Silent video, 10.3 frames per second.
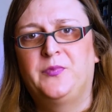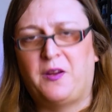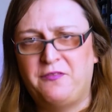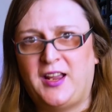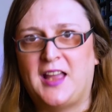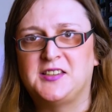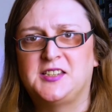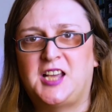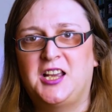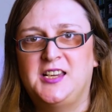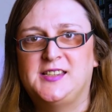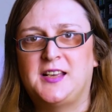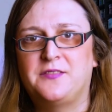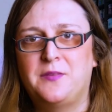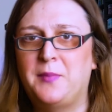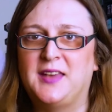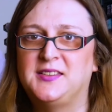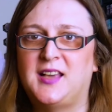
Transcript: don't forget to tie yourself in bed